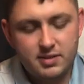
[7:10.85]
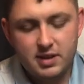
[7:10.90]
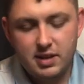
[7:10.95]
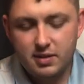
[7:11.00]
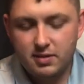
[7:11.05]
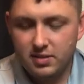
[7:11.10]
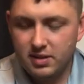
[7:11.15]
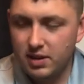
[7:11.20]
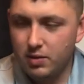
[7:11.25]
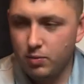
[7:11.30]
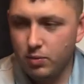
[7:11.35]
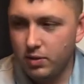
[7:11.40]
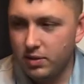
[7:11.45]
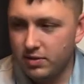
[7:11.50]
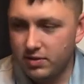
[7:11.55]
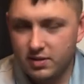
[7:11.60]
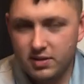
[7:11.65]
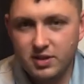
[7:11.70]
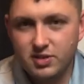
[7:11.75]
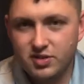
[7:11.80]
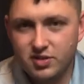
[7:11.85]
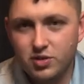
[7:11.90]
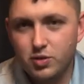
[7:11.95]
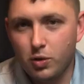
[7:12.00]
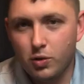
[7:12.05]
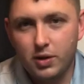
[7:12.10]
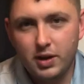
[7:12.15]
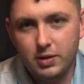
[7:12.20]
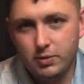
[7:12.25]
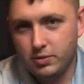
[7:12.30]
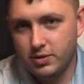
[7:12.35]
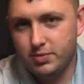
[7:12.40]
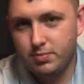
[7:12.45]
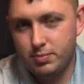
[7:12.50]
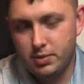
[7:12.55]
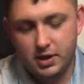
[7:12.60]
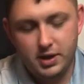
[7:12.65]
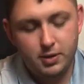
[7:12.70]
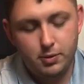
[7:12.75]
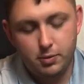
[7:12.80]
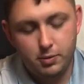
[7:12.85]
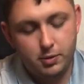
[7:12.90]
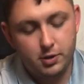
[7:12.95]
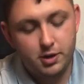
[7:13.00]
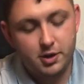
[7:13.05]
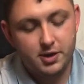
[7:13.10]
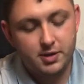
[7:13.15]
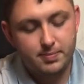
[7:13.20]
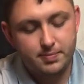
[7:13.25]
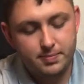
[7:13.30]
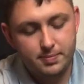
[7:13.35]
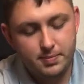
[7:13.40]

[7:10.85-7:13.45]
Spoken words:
the story was pretty good.